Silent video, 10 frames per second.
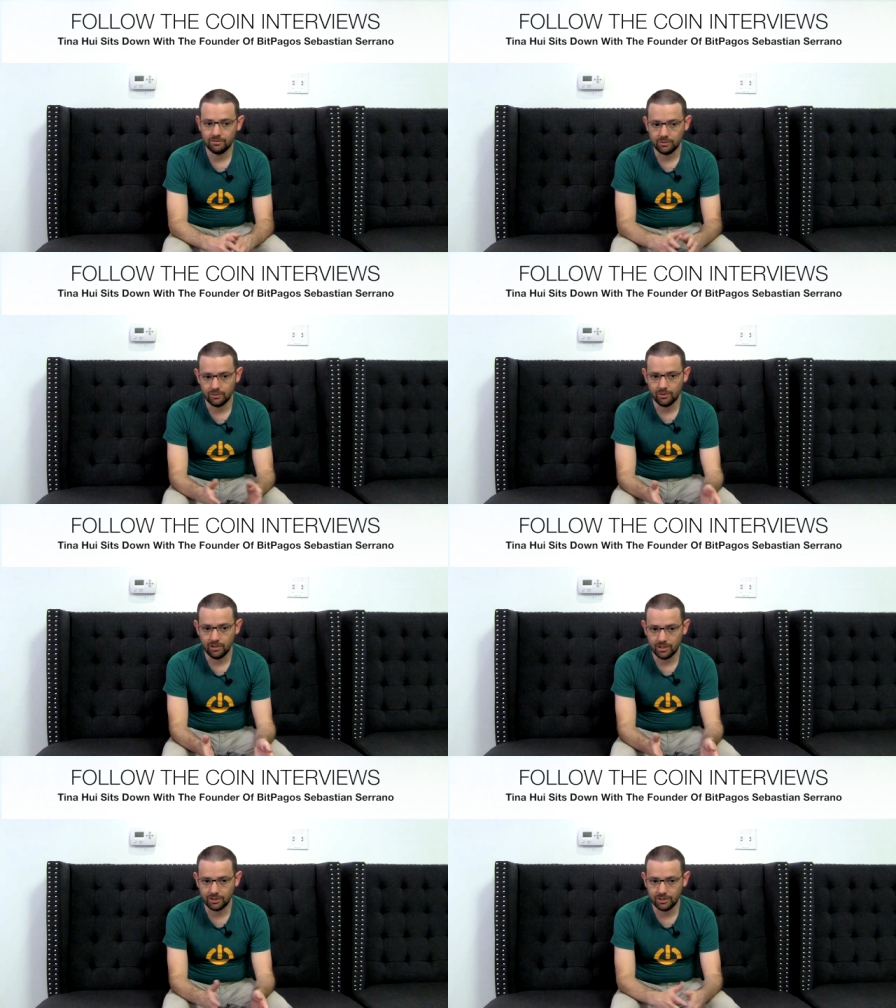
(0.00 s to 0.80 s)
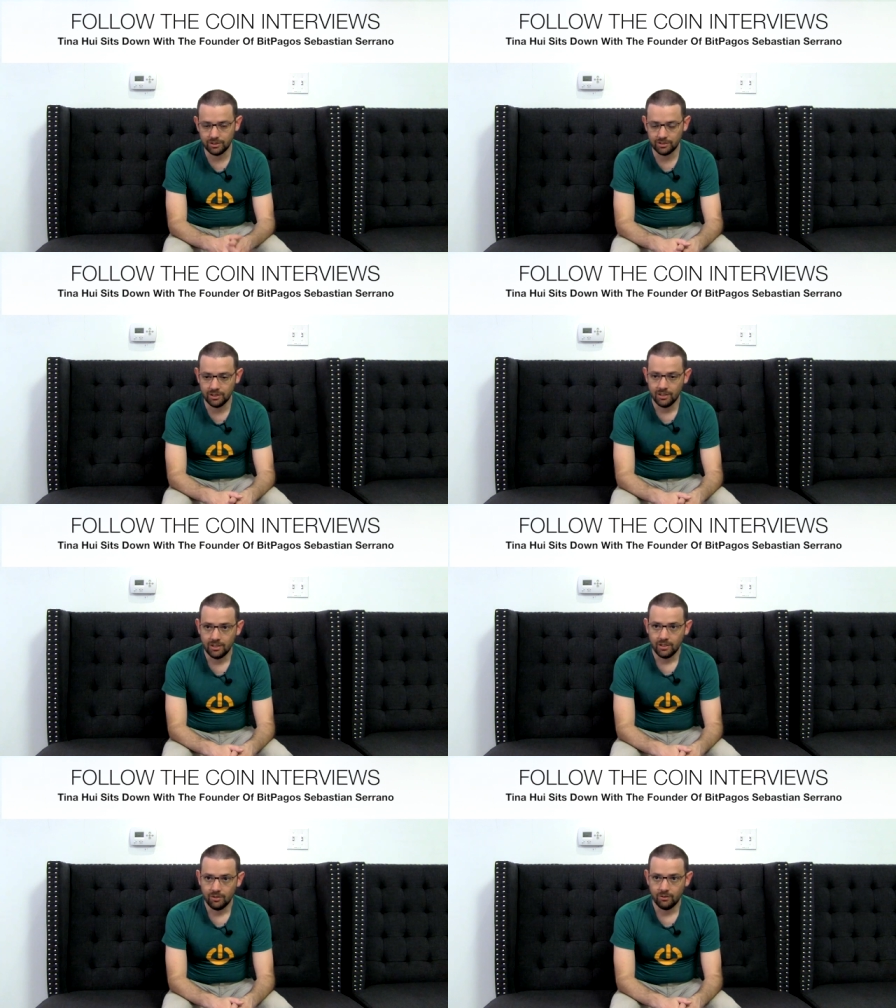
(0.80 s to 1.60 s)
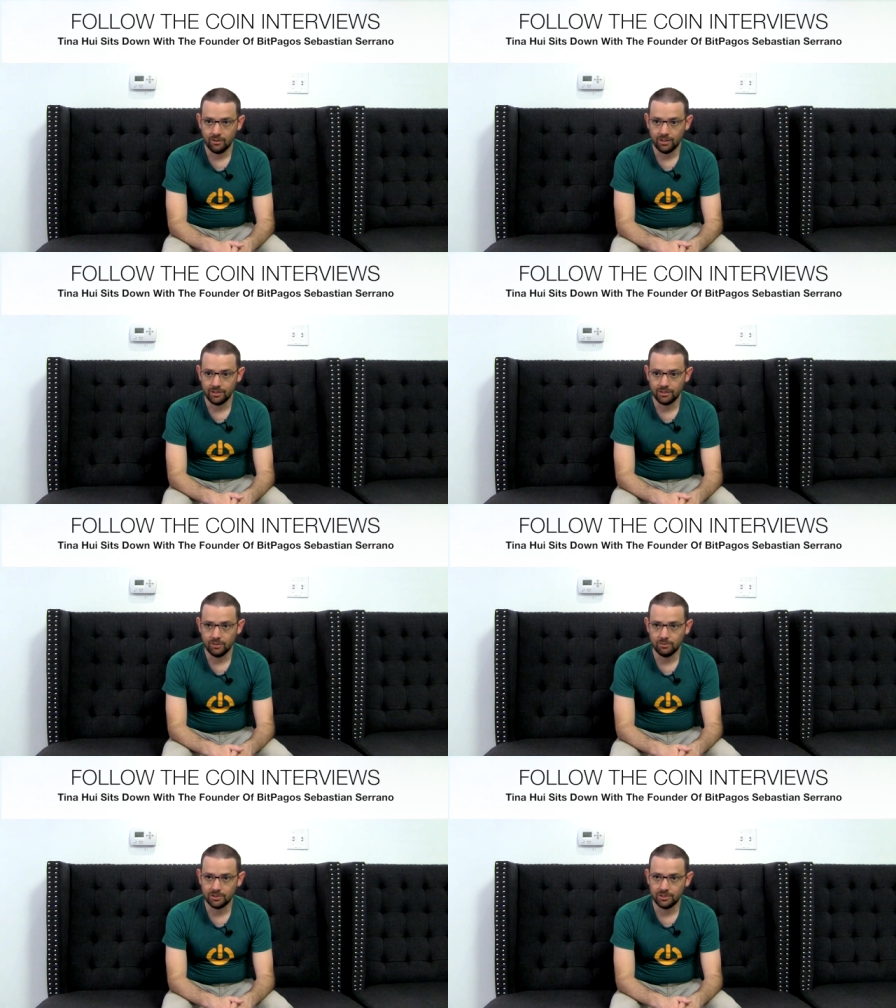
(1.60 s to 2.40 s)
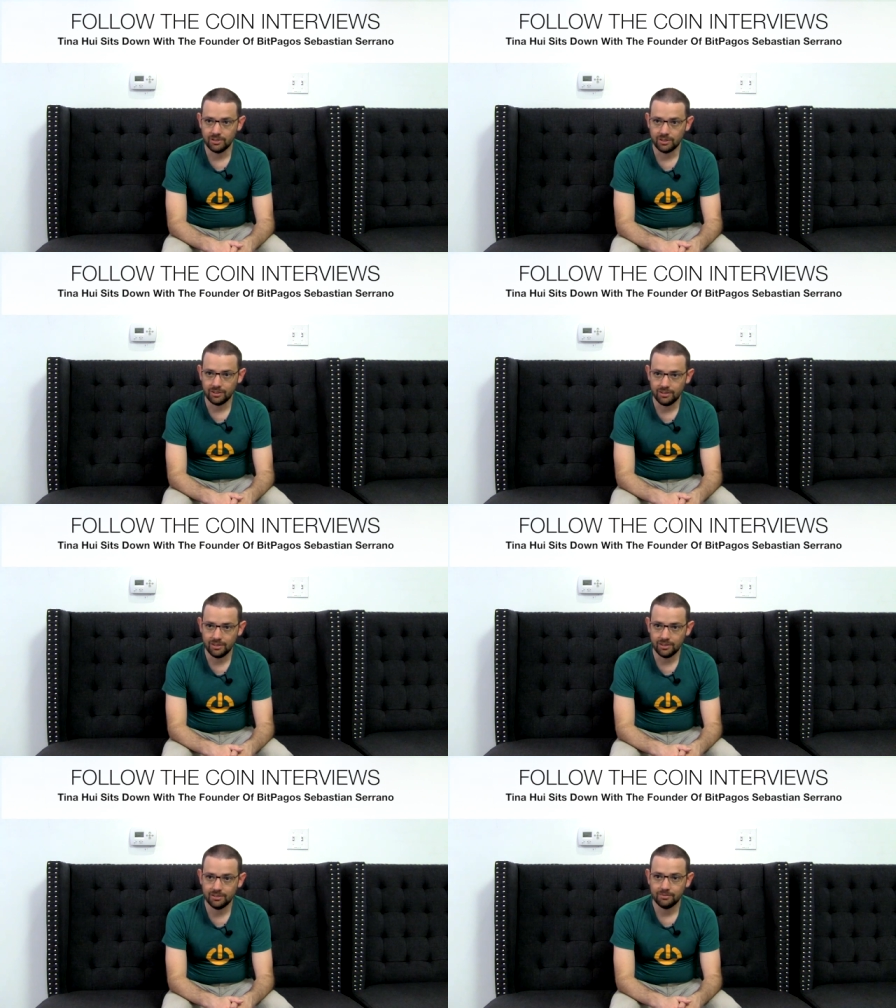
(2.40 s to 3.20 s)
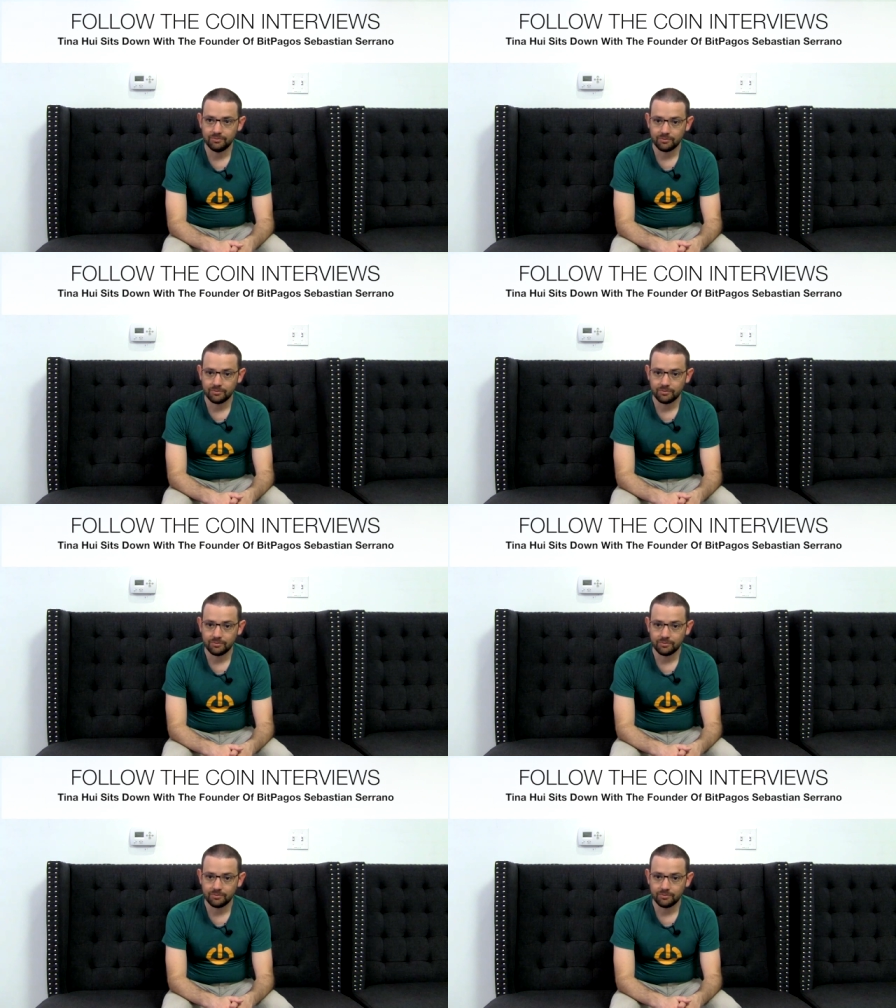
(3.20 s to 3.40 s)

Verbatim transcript: one of the largest online e-commerce in Argentina,